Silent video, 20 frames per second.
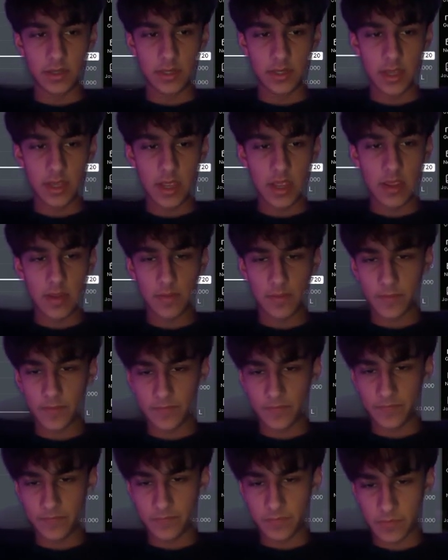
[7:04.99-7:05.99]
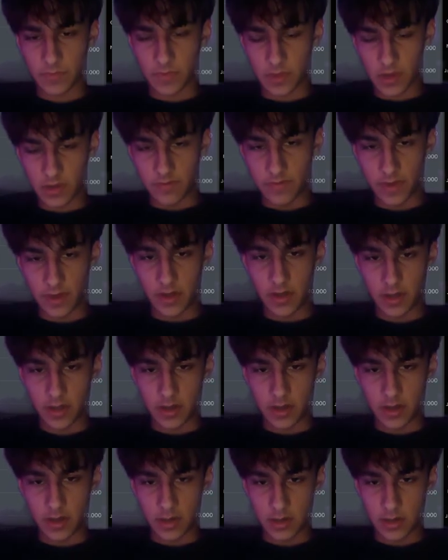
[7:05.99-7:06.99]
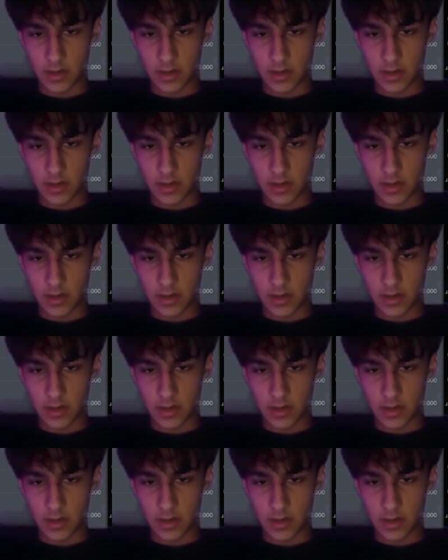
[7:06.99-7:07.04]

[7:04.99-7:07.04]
see over here.